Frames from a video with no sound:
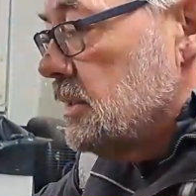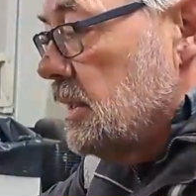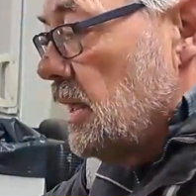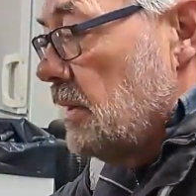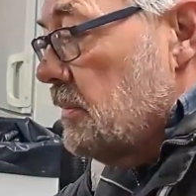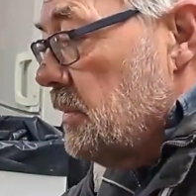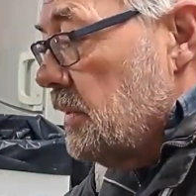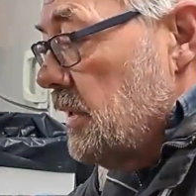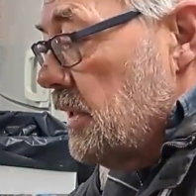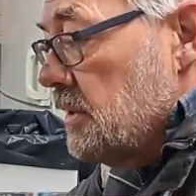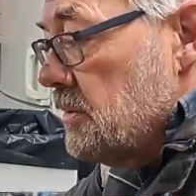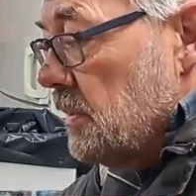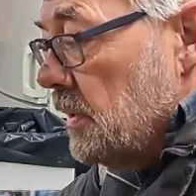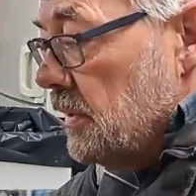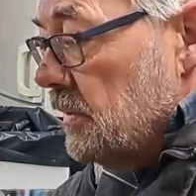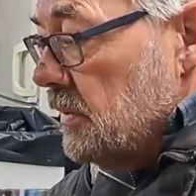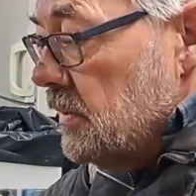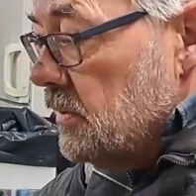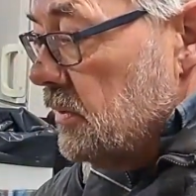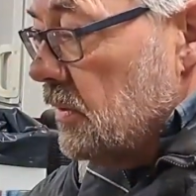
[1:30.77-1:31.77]
start with this
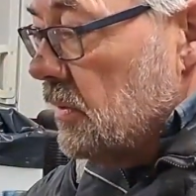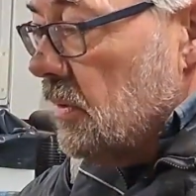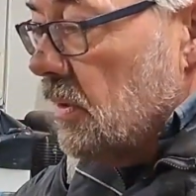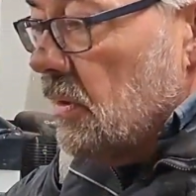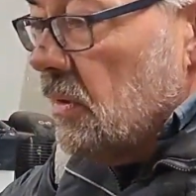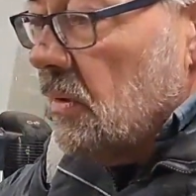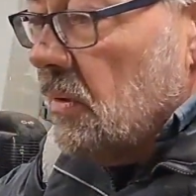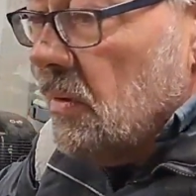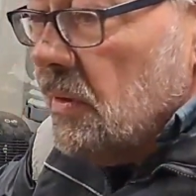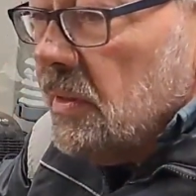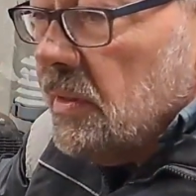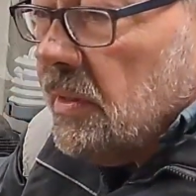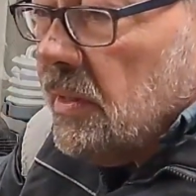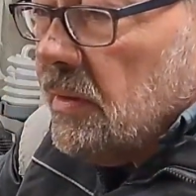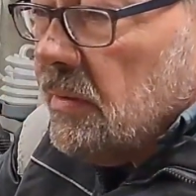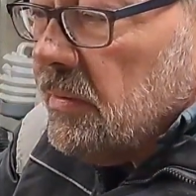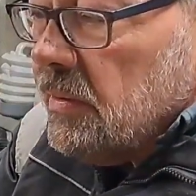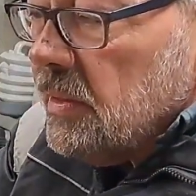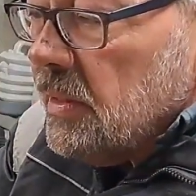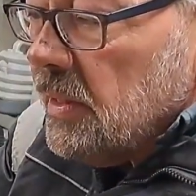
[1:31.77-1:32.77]
one, your
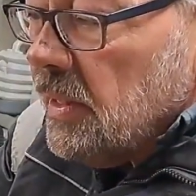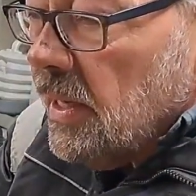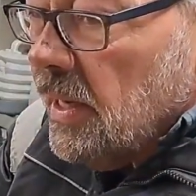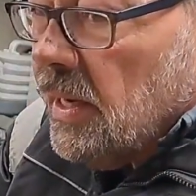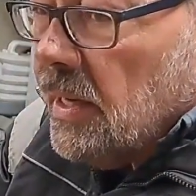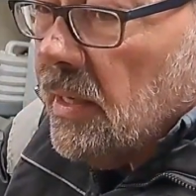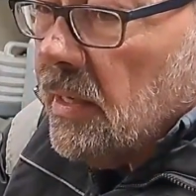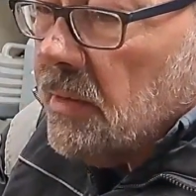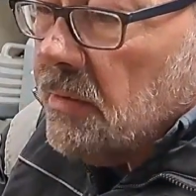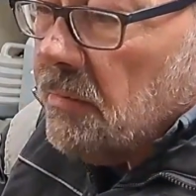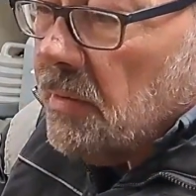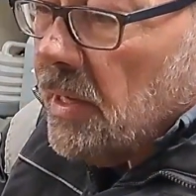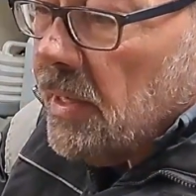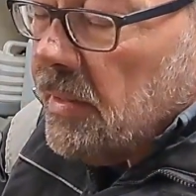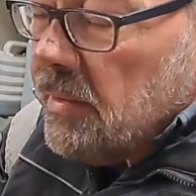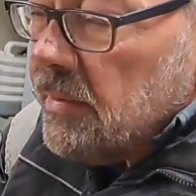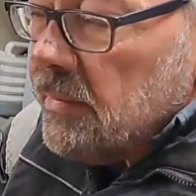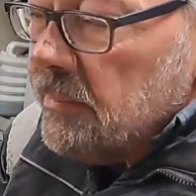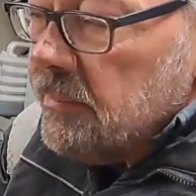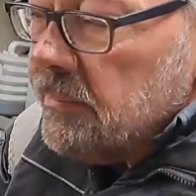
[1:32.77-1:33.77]
ordinary angle
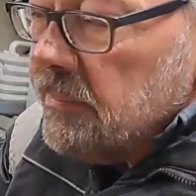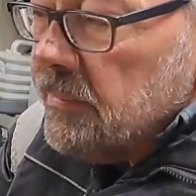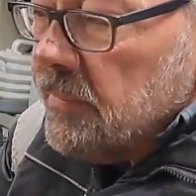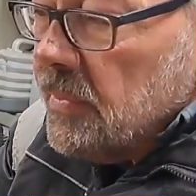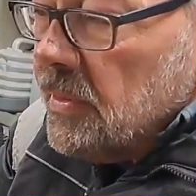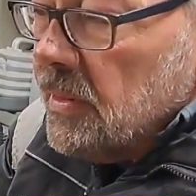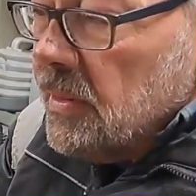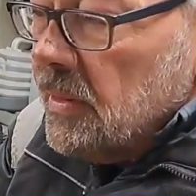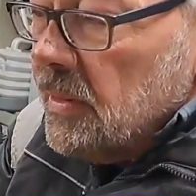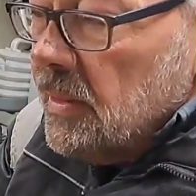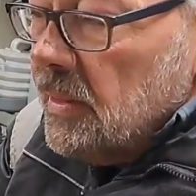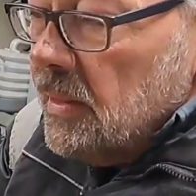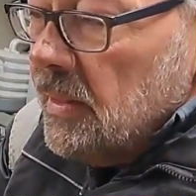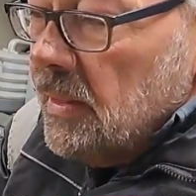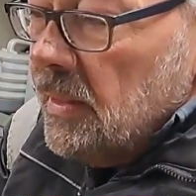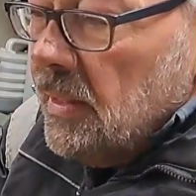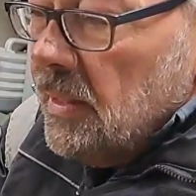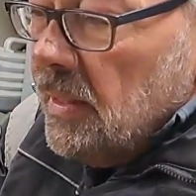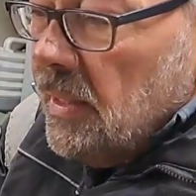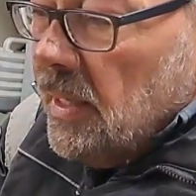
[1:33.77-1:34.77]
grinder.
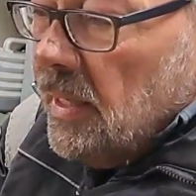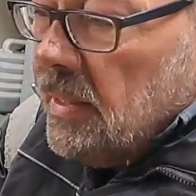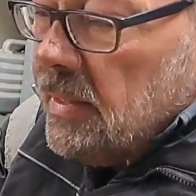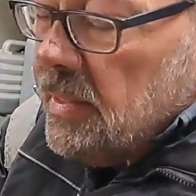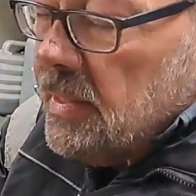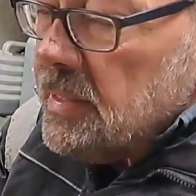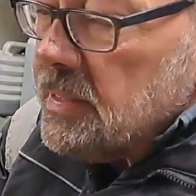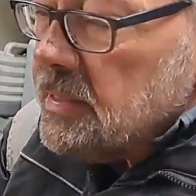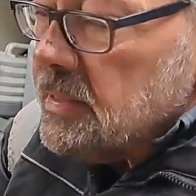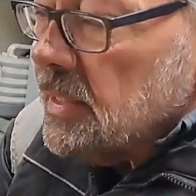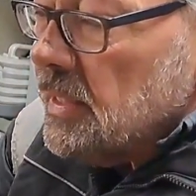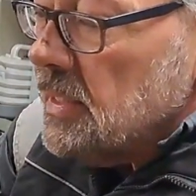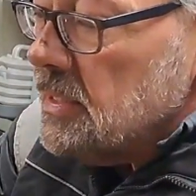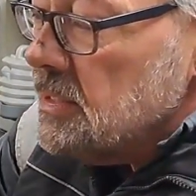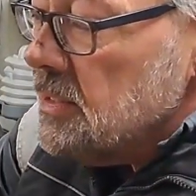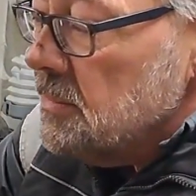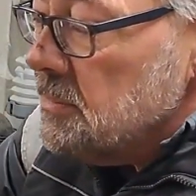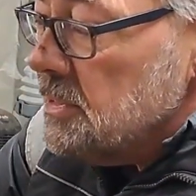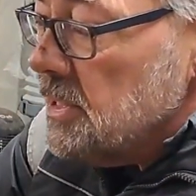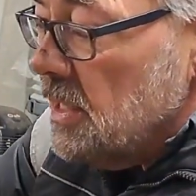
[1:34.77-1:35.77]
And yes, I
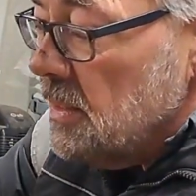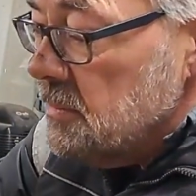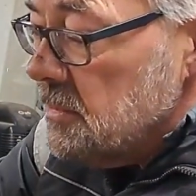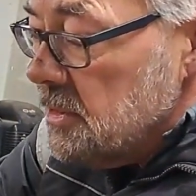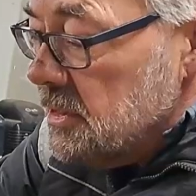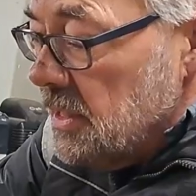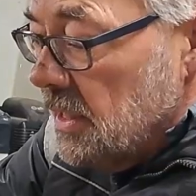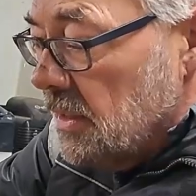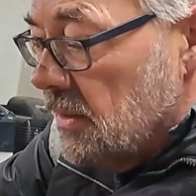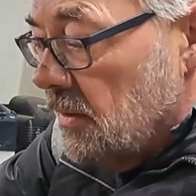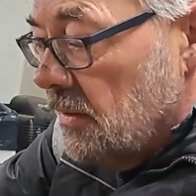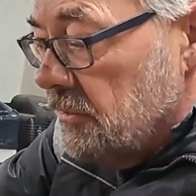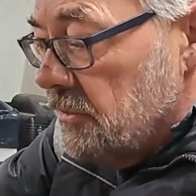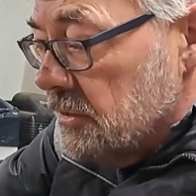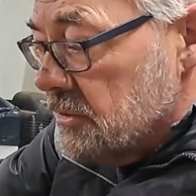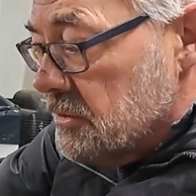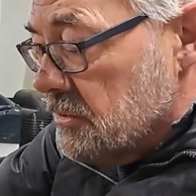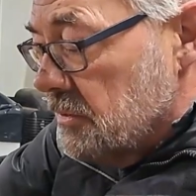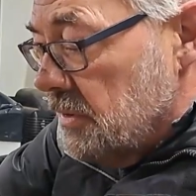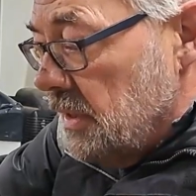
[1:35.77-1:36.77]
sometimes take off the
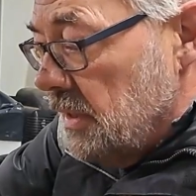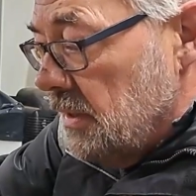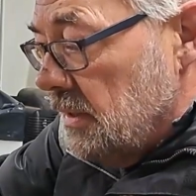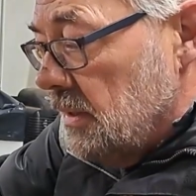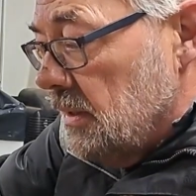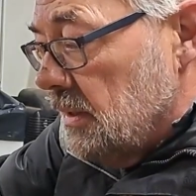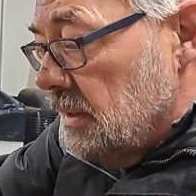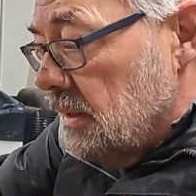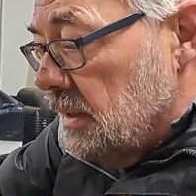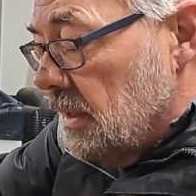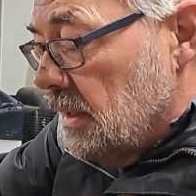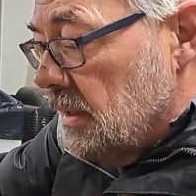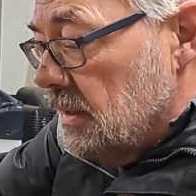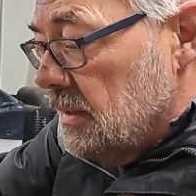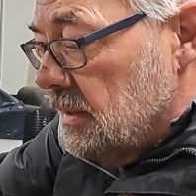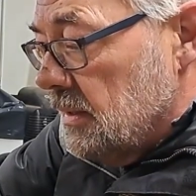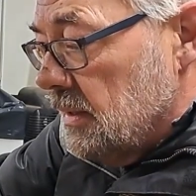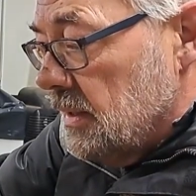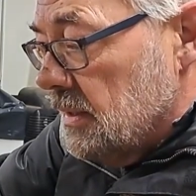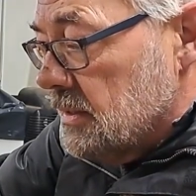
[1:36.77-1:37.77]
screen,
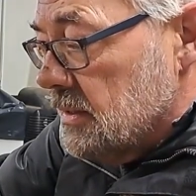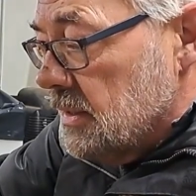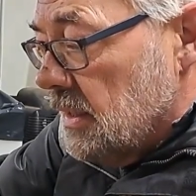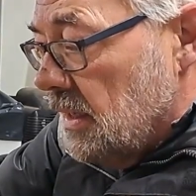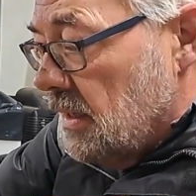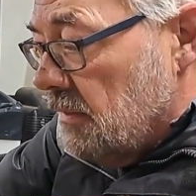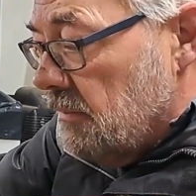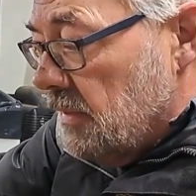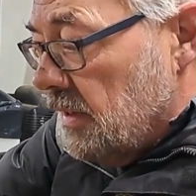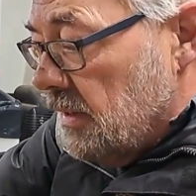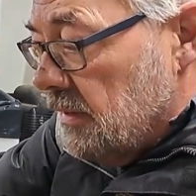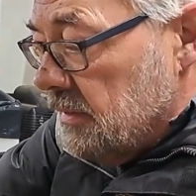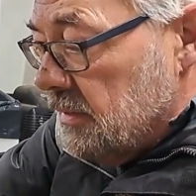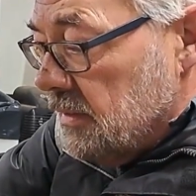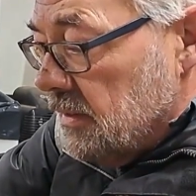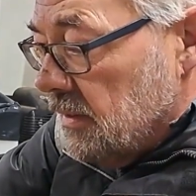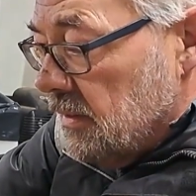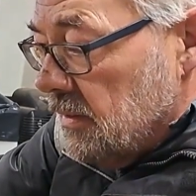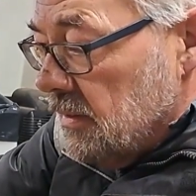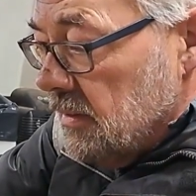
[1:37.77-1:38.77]
and yes, I have
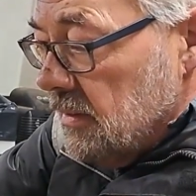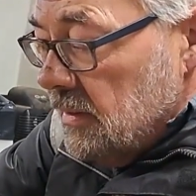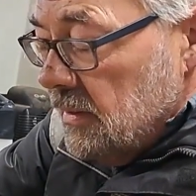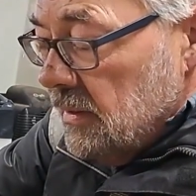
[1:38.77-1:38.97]
had